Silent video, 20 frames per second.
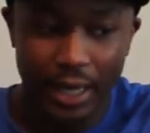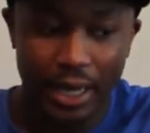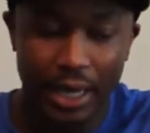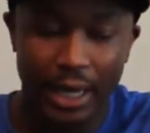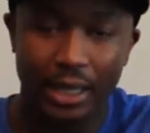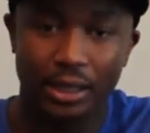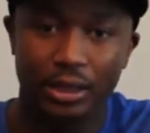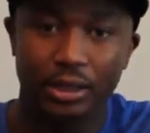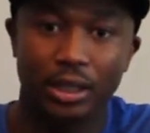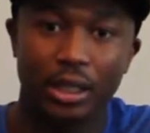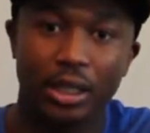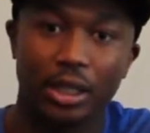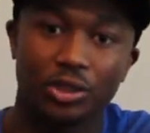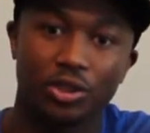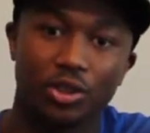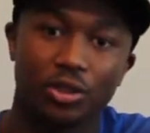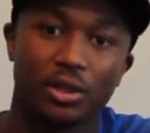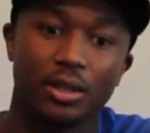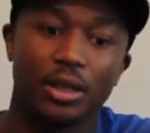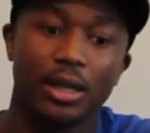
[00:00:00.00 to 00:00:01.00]
and
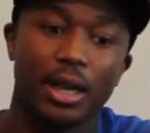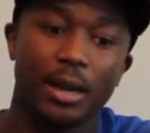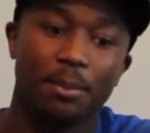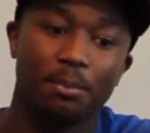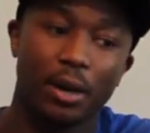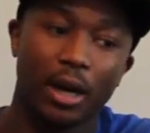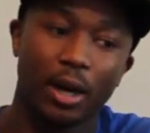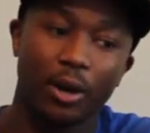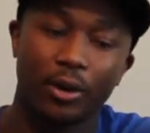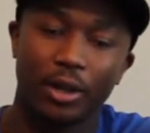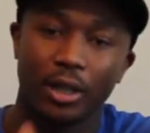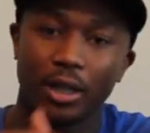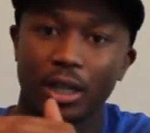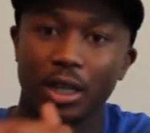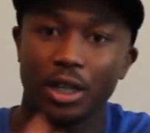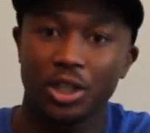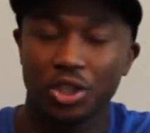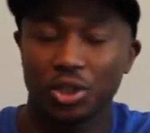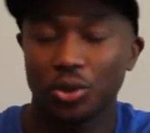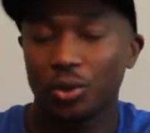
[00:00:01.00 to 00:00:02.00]
just
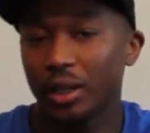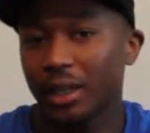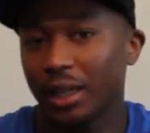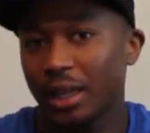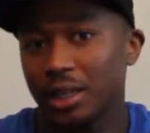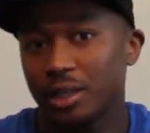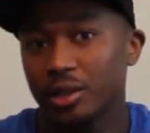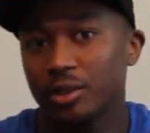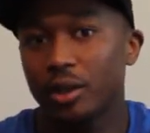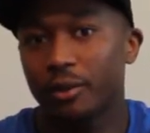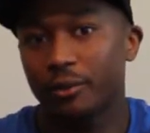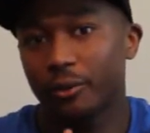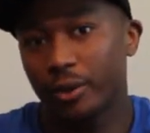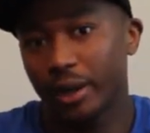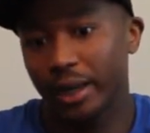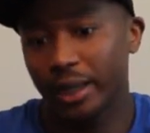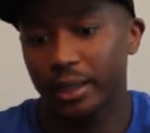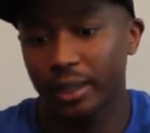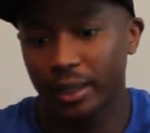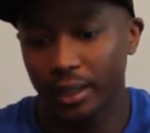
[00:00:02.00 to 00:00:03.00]
a showcase of
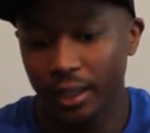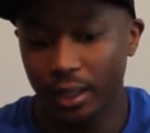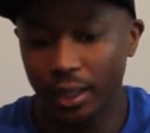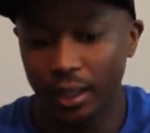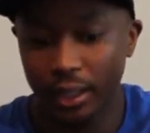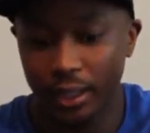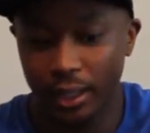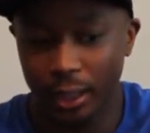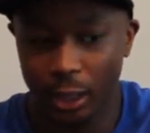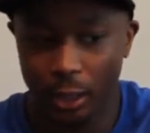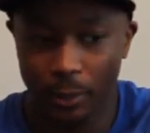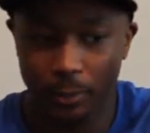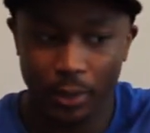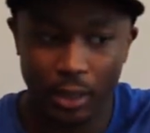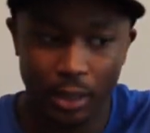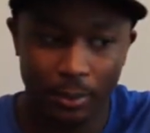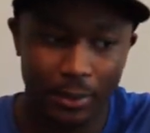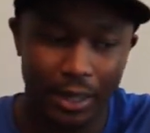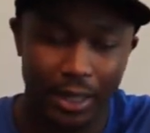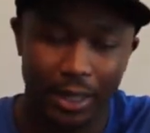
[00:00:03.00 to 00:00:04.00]
Cracker.
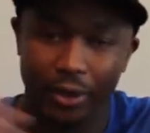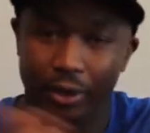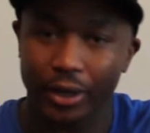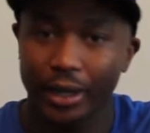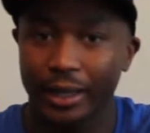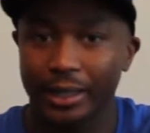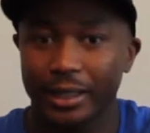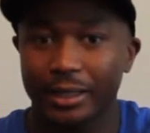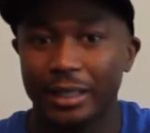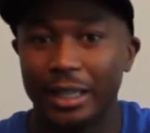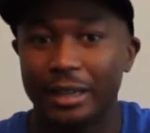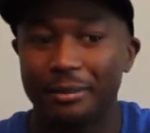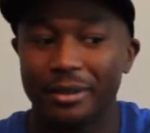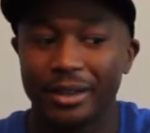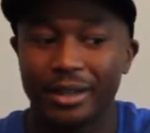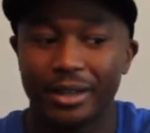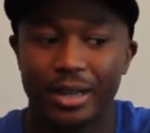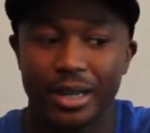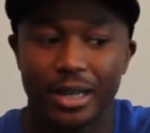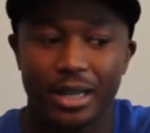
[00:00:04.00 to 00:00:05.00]
In My Hero
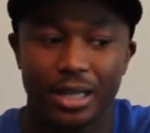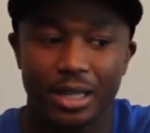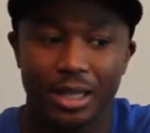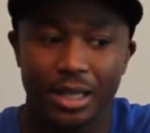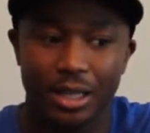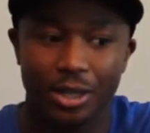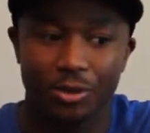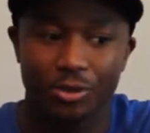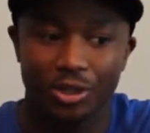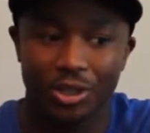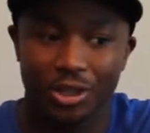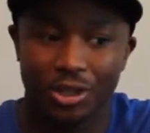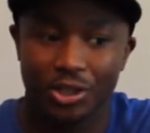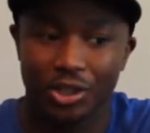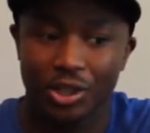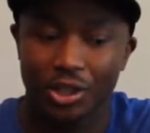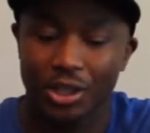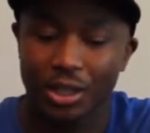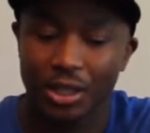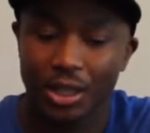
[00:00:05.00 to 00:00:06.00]
Academia, it was
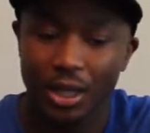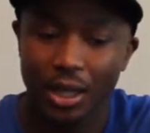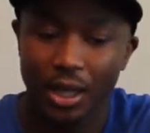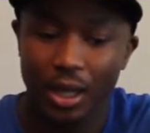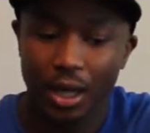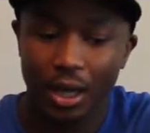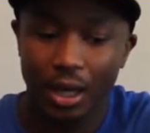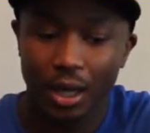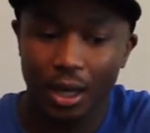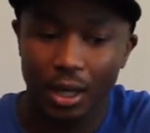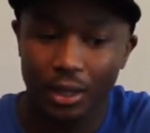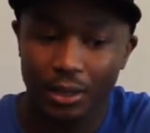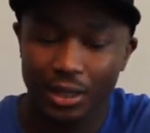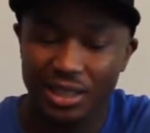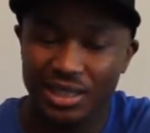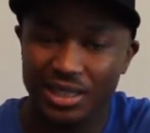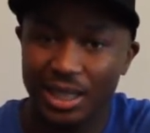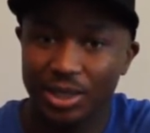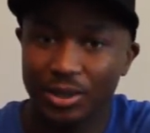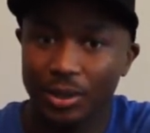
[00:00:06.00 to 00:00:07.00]
just the
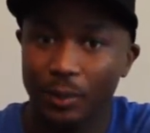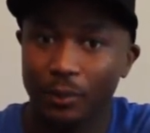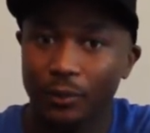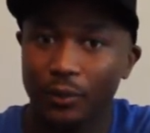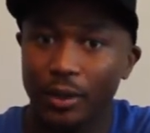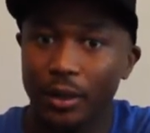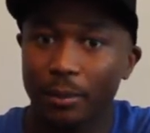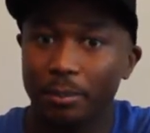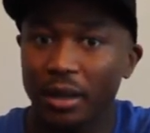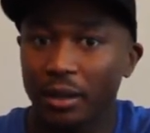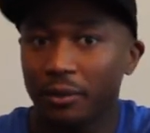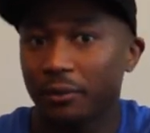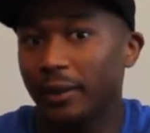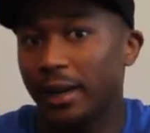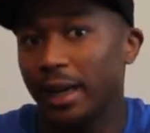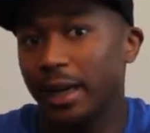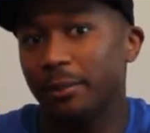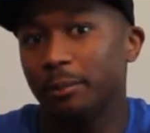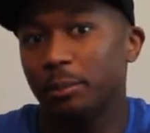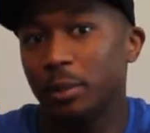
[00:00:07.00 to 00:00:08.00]
setup for the big
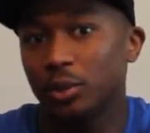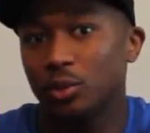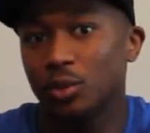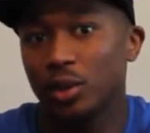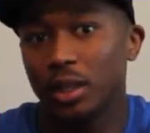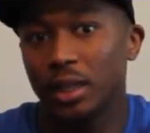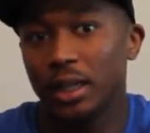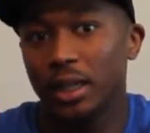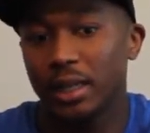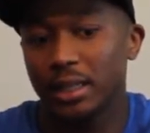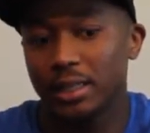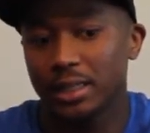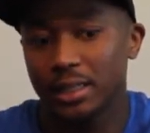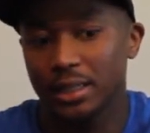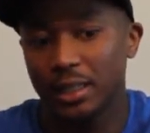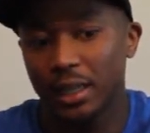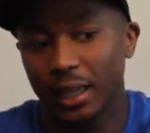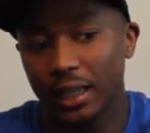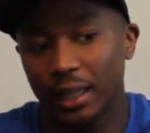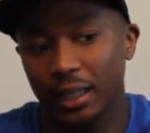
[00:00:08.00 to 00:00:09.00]
fight between
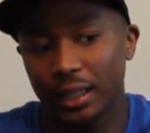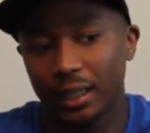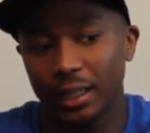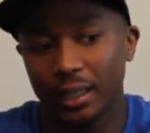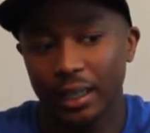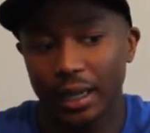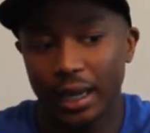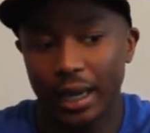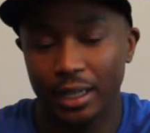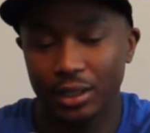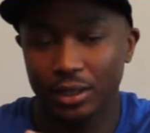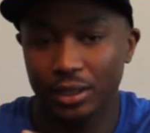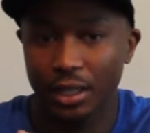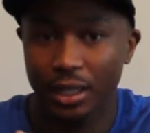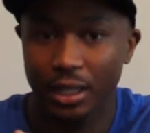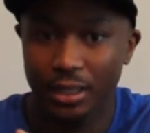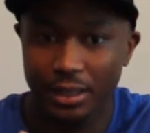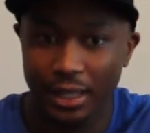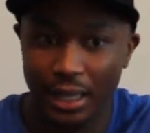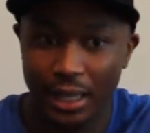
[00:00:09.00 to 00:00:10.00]
Stain and
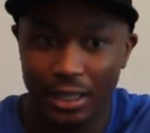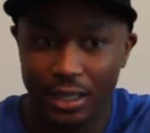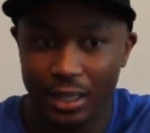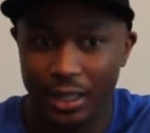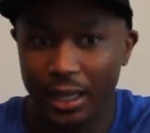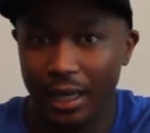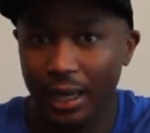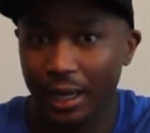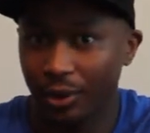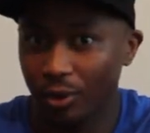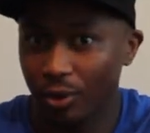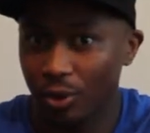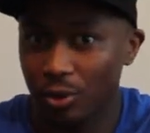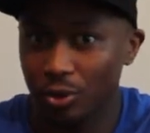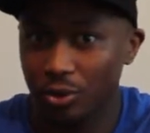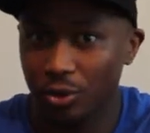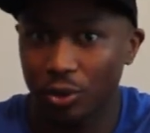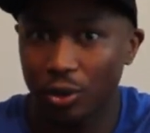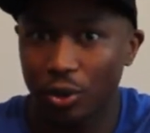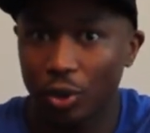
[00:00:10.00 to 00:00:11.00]
Tenya, and
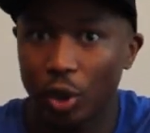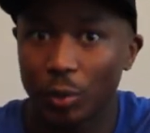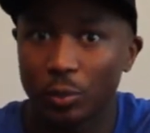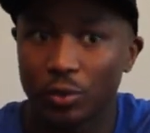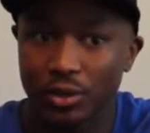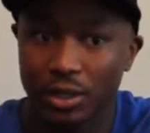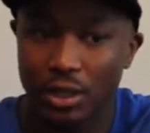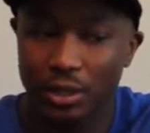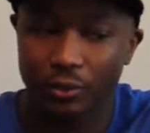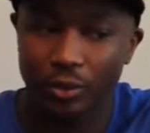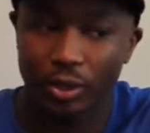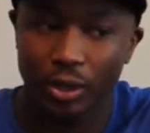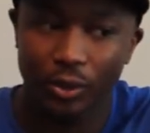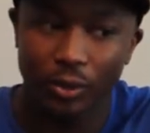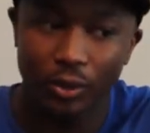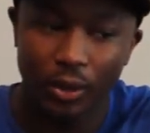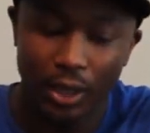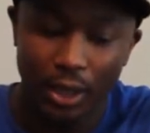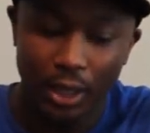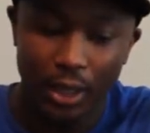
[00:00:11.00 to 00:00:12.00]
also the normals as
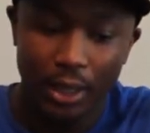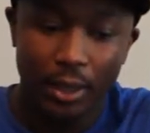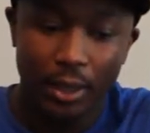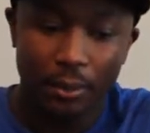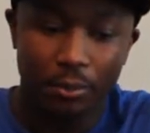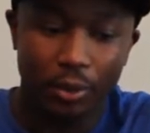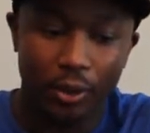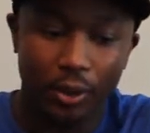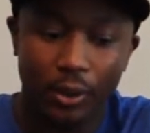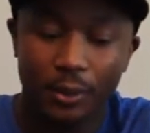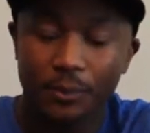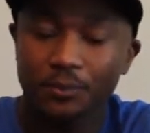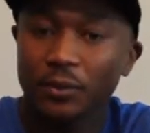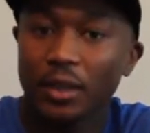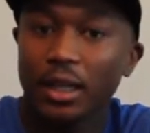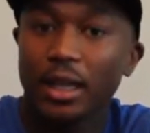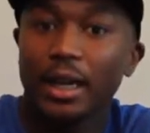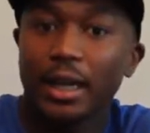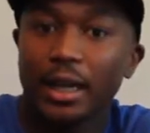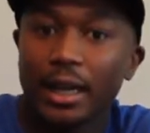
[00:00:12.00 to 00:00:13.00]
well. But
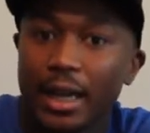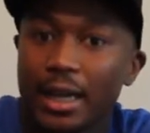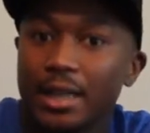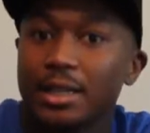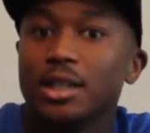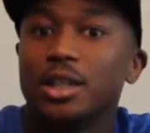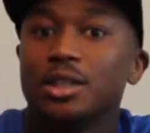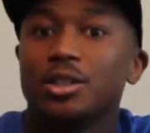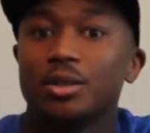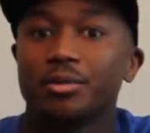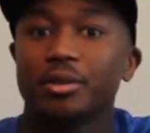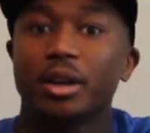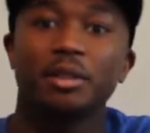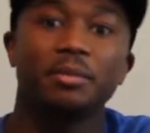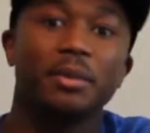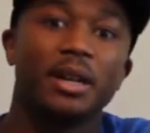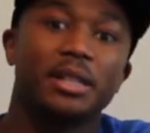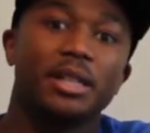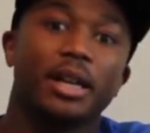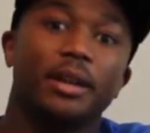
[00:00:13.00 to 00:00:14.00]
yeah guys, subscribe
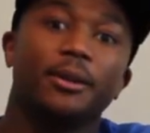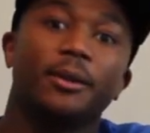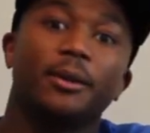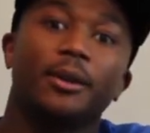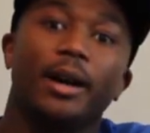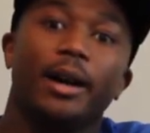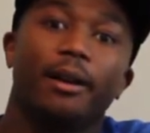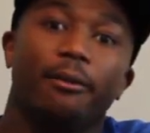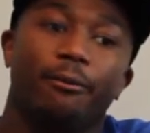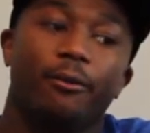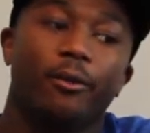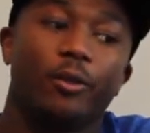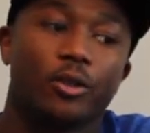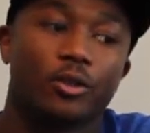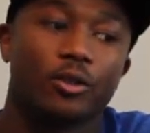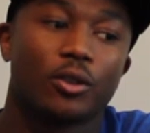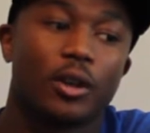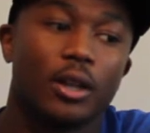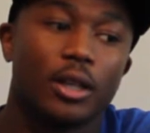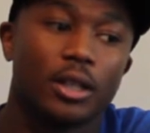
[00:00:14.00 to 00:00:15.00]
to my channel. I've
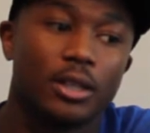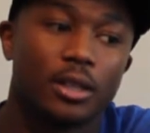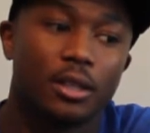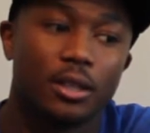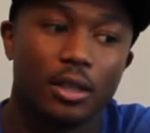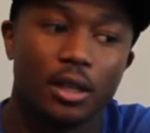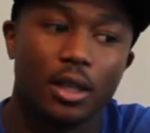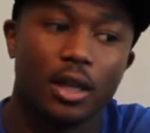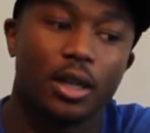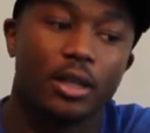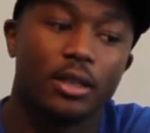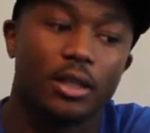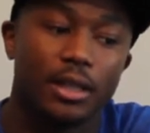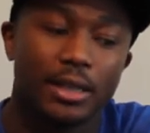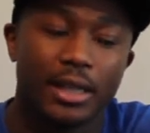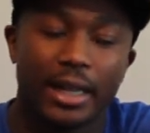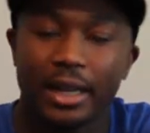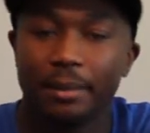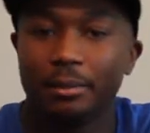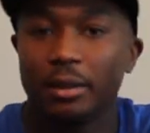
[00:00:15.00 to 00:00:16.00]
always got
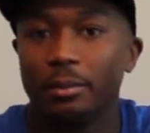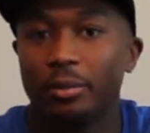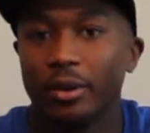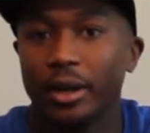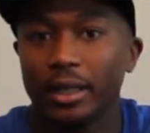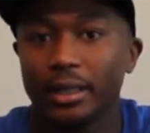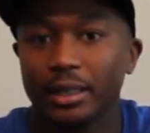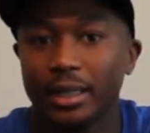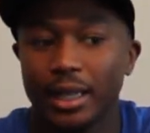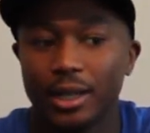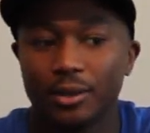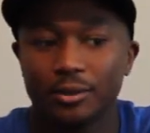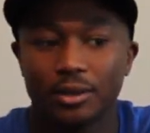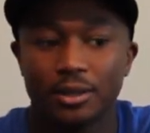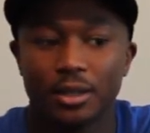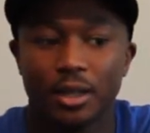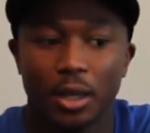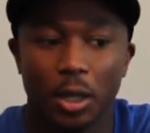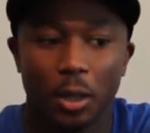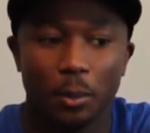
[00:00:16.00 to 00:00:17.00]
these anime
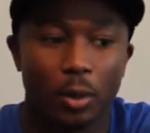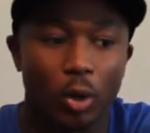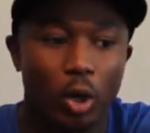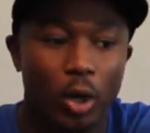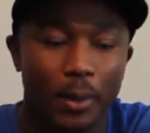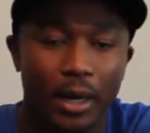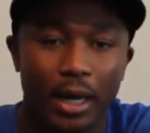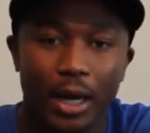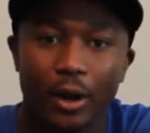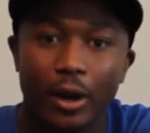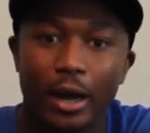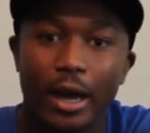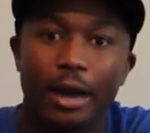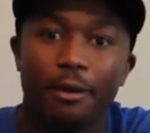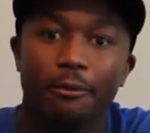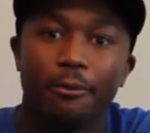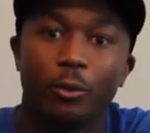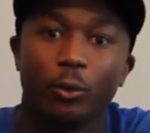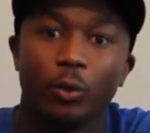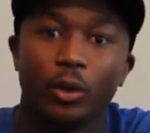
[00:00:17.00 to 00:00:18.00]
breakdowns coming out
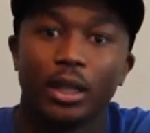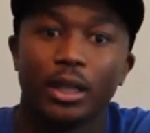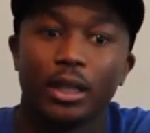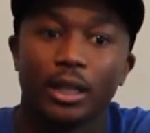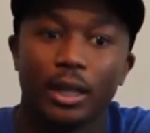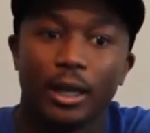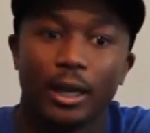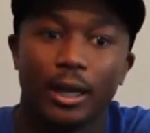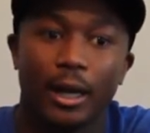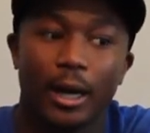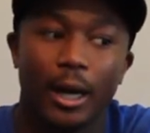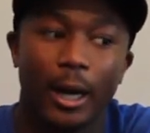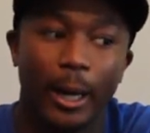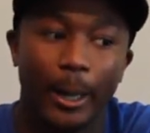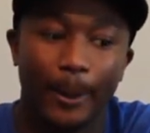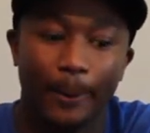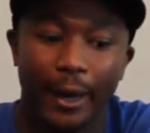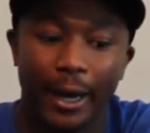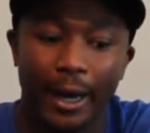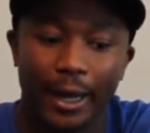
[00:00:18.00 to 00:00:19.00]
every week,
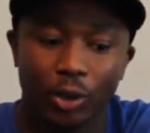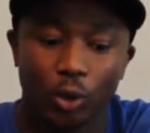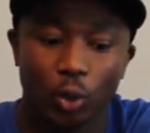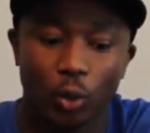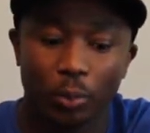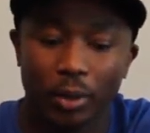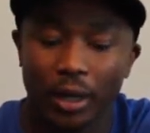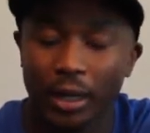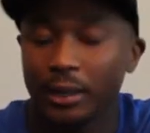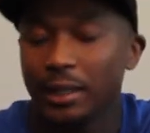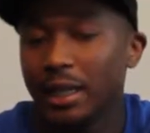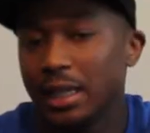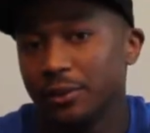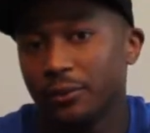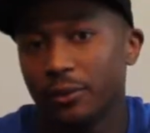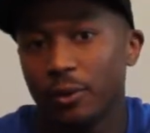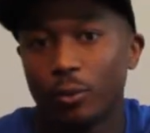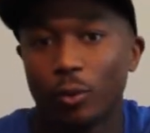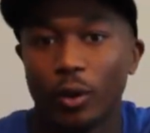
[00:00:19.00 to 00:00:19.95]
I do breakdowns for